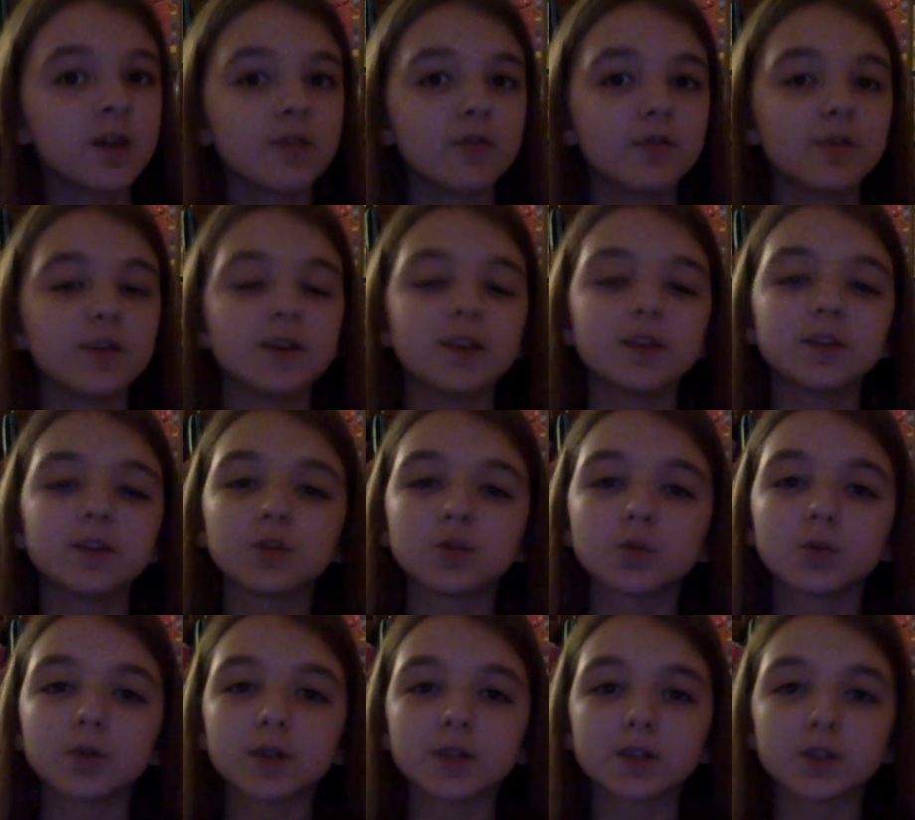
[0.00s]
These
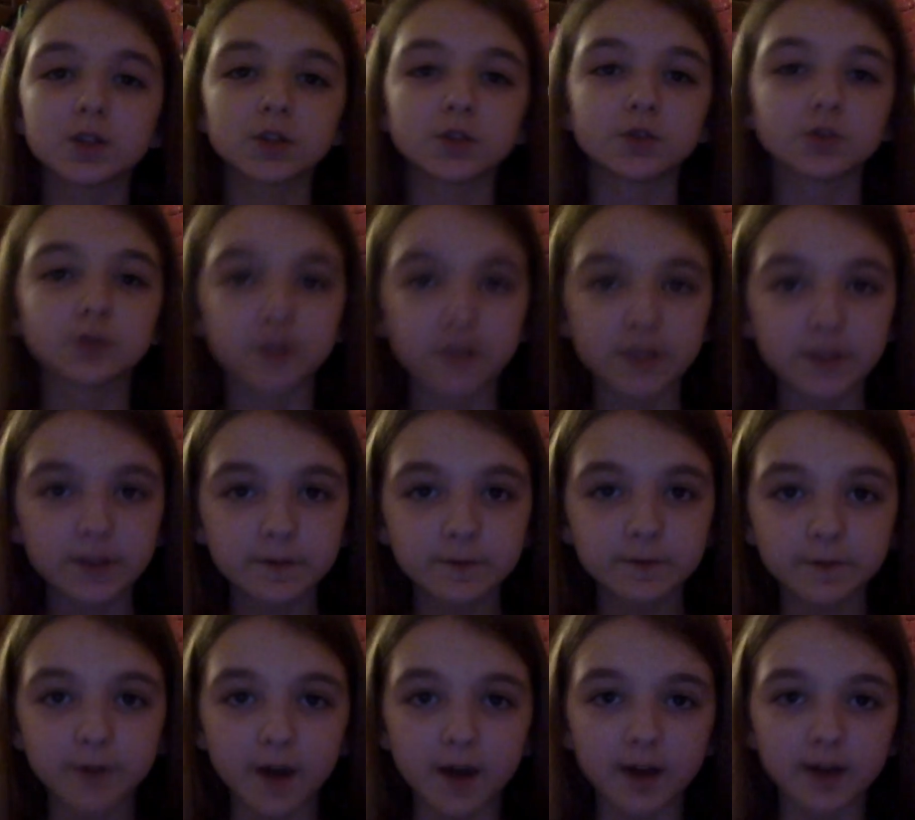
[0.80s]
toys are really
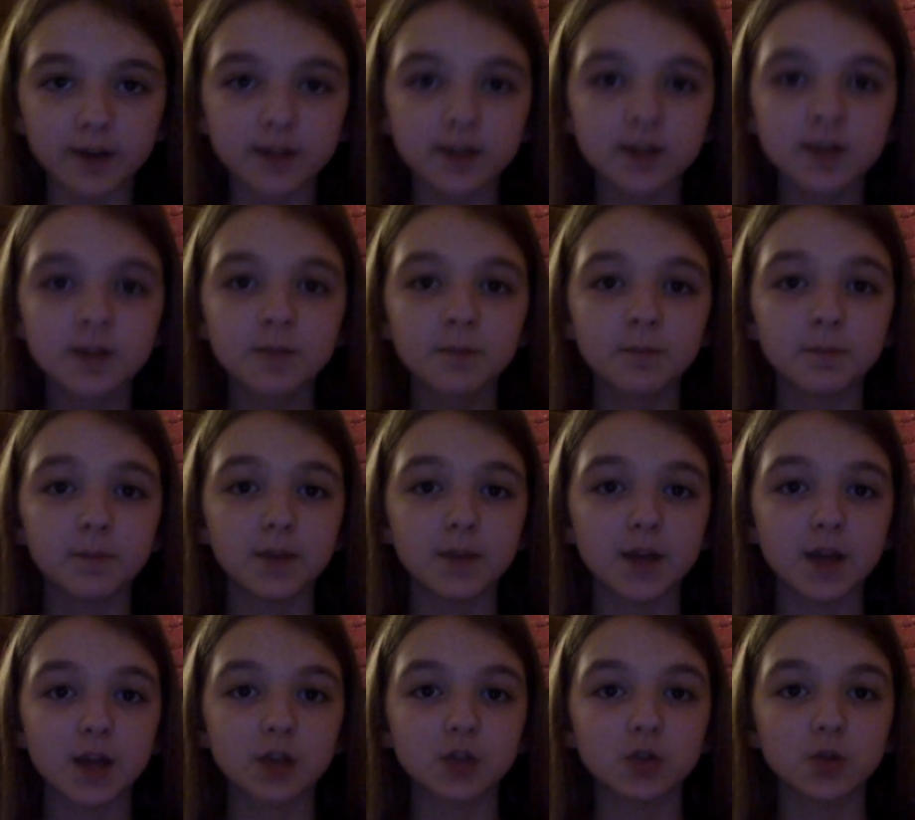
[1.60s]
fun
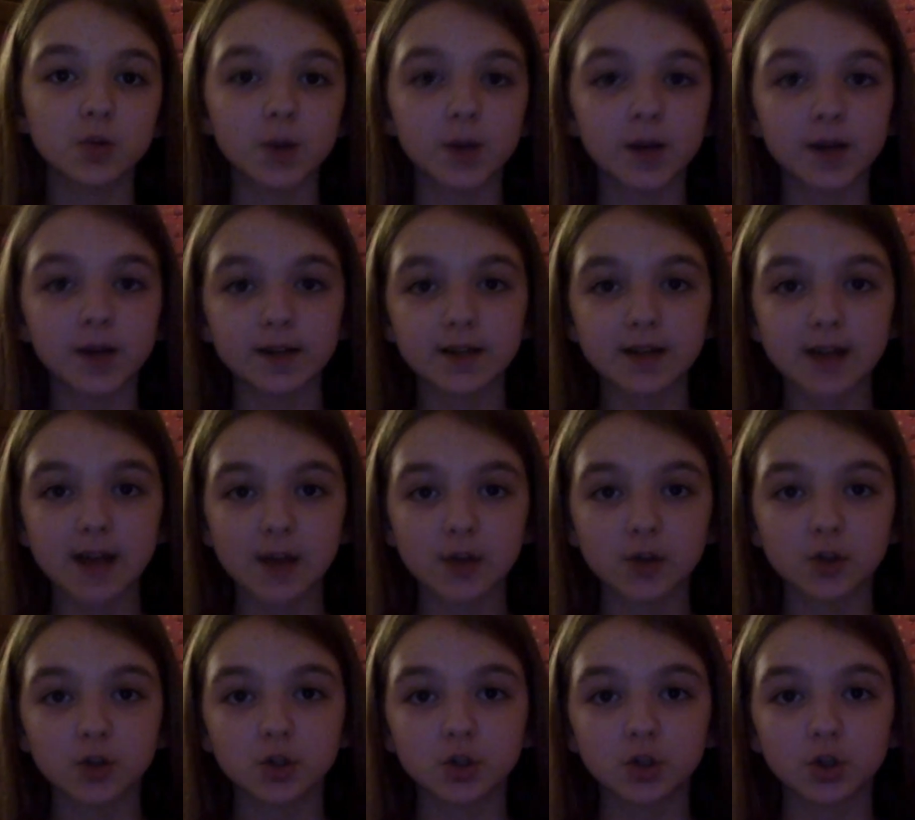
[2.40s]
because you can
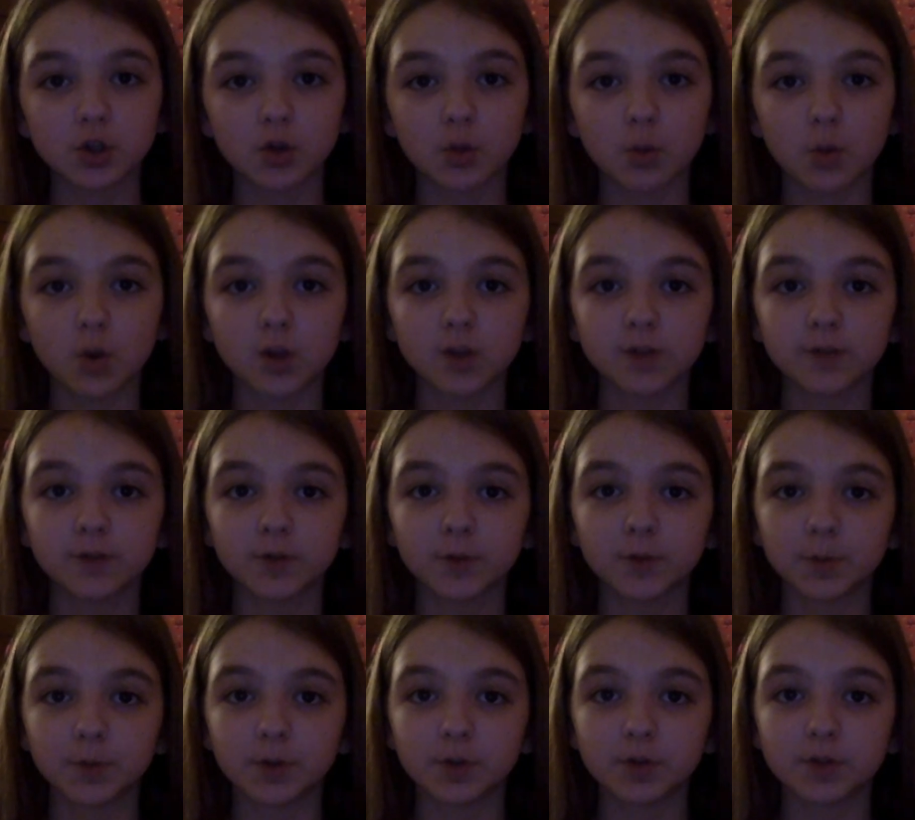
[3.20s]
attach it to the wall of your
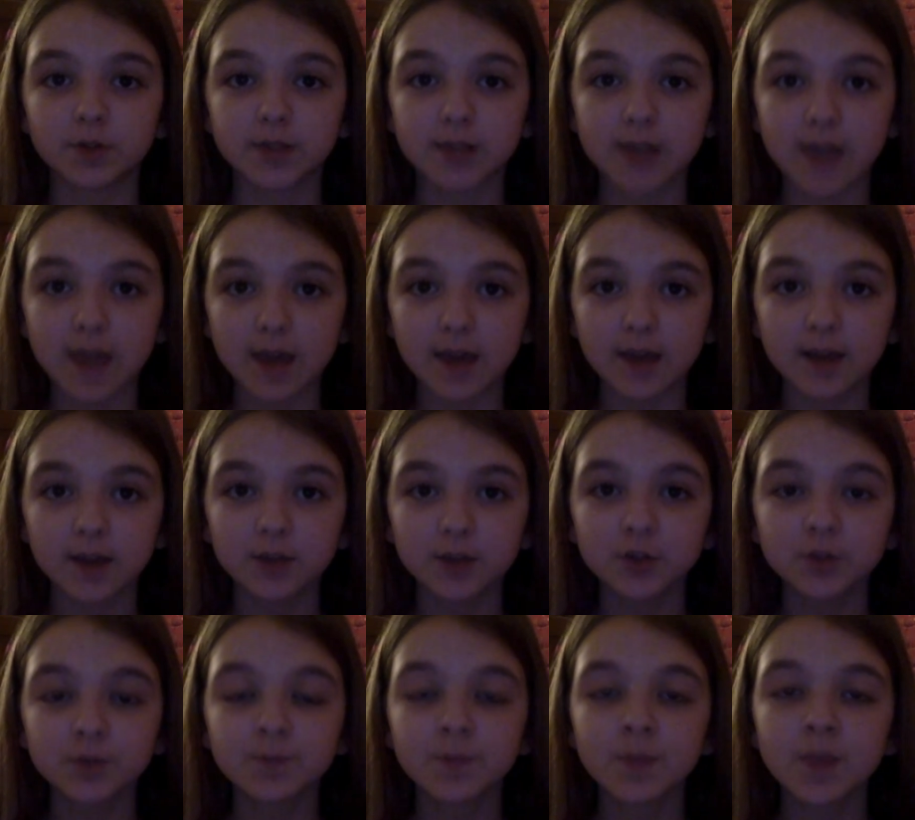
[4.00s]
bird's
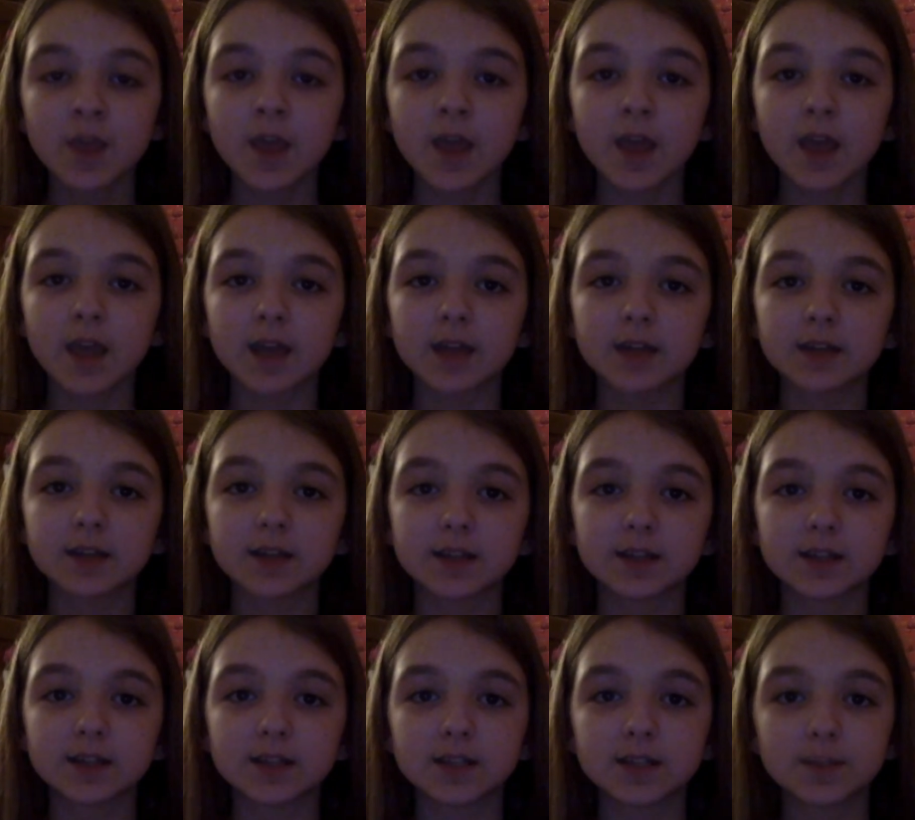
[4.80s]
cage, and it
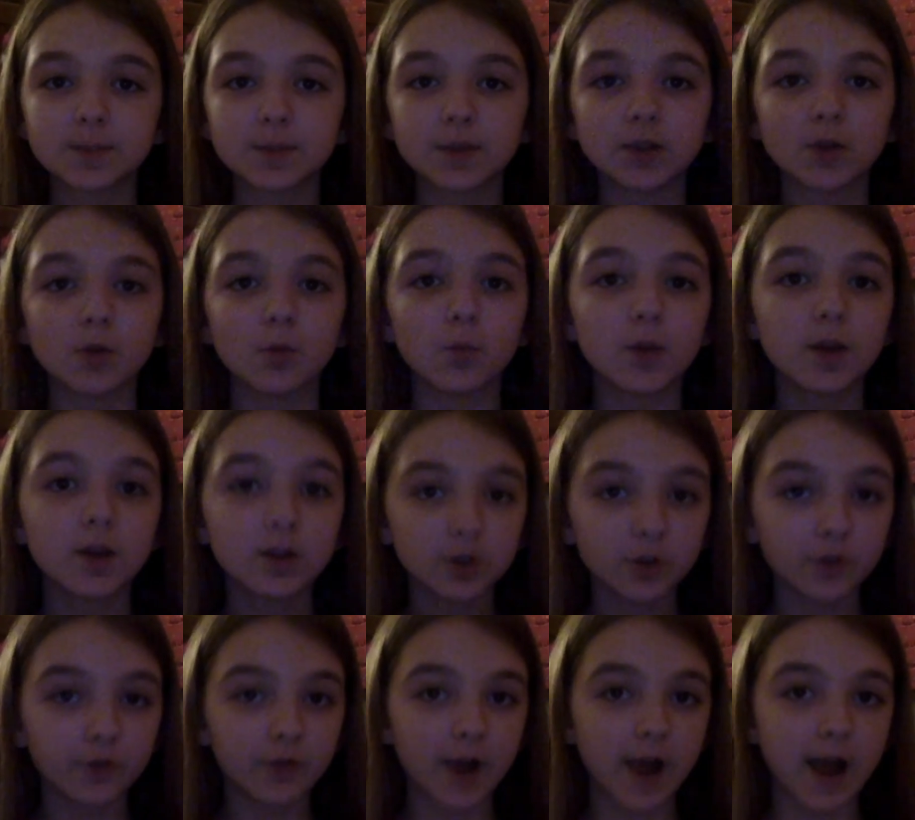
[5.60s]
can spin the
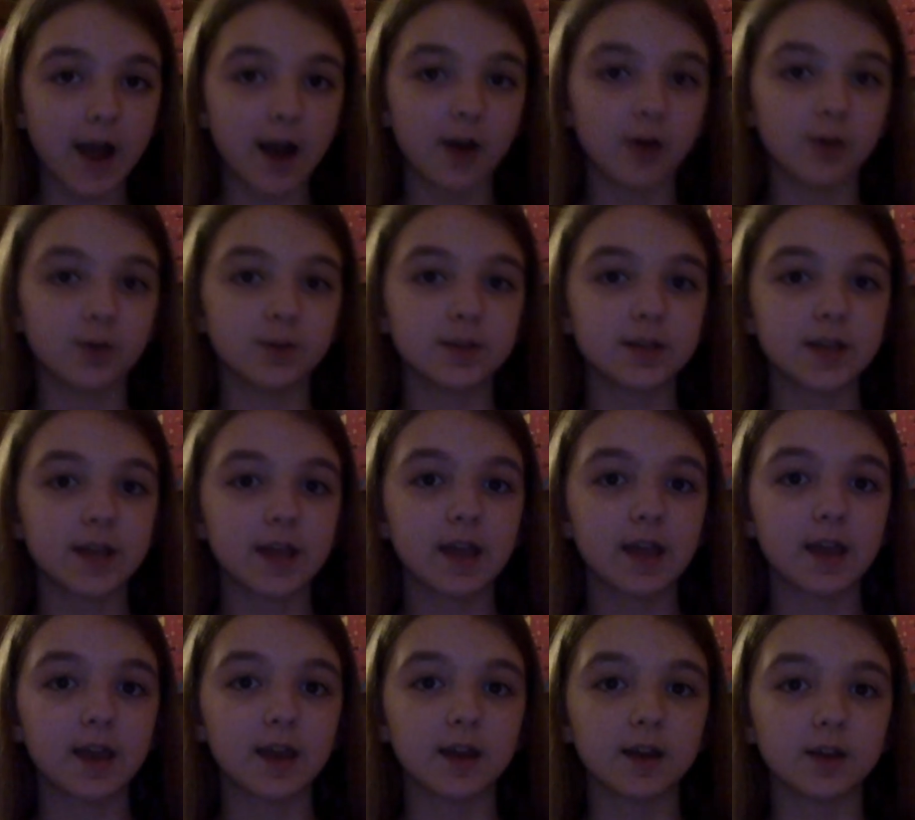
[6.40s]
wheel around
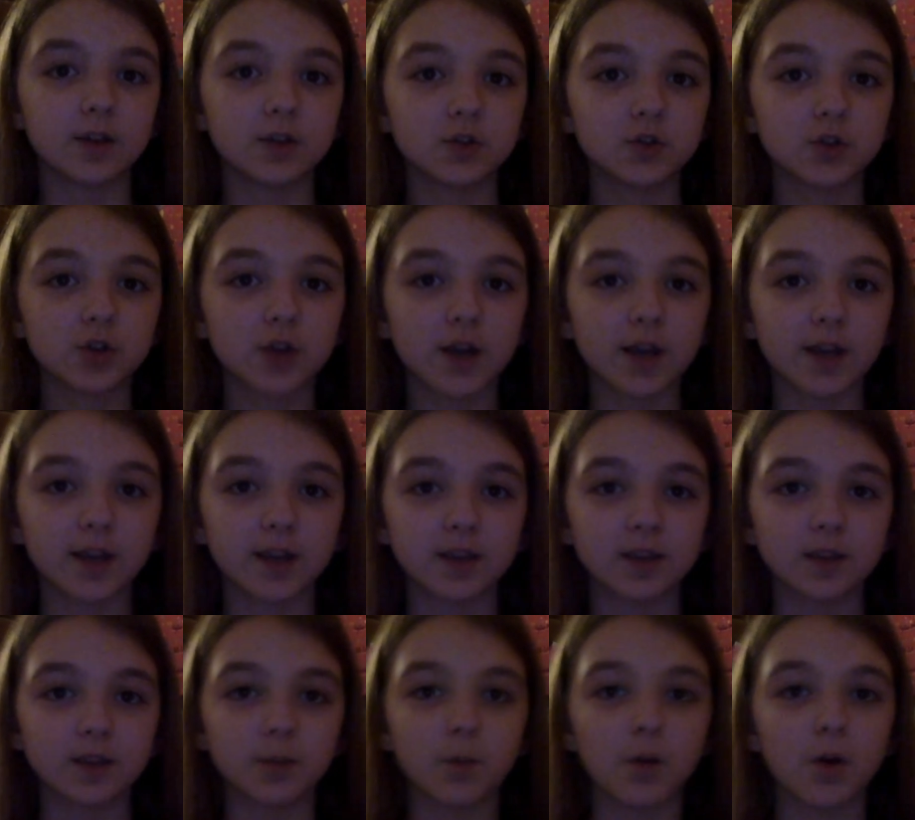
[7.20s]
and try and
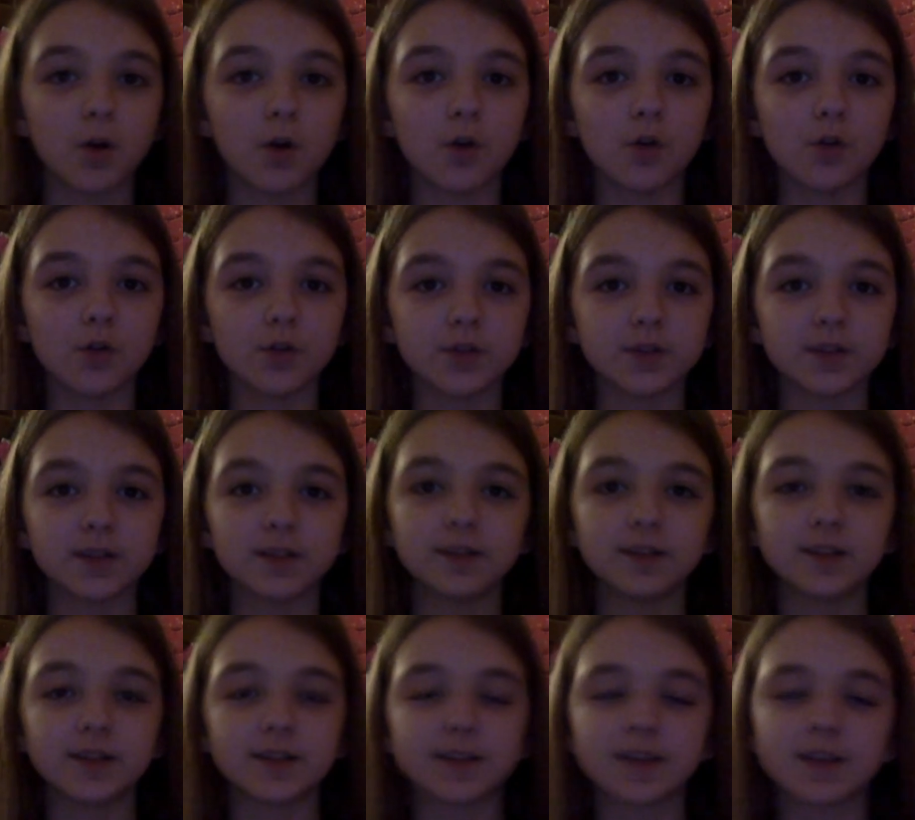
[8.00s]
get the balls in
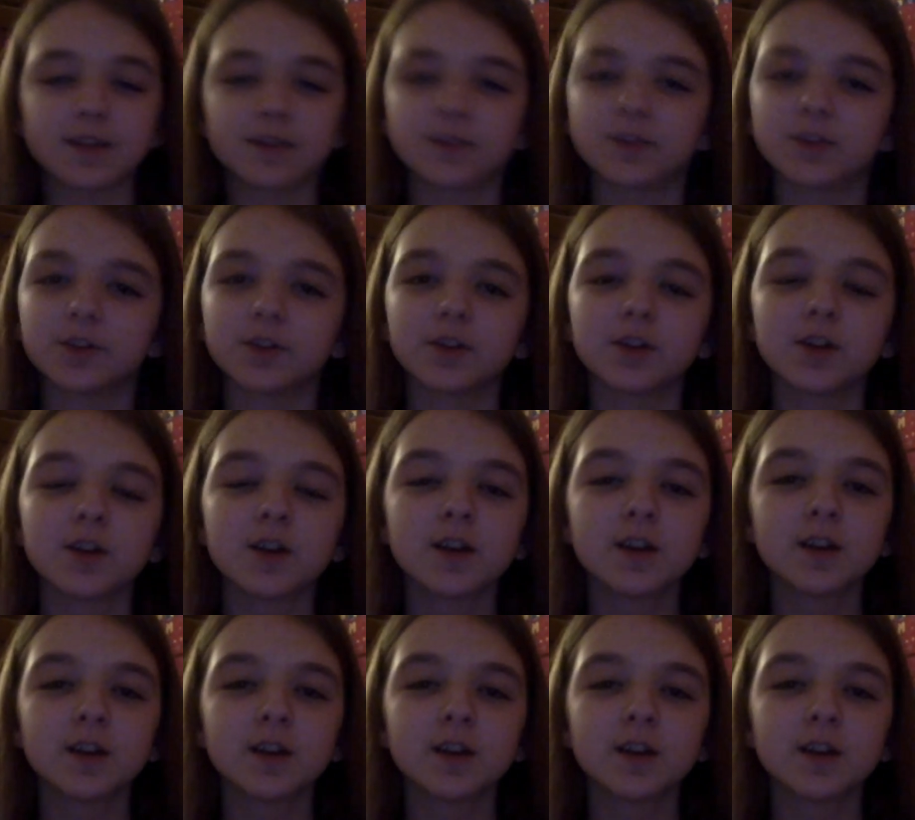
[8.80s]
the center.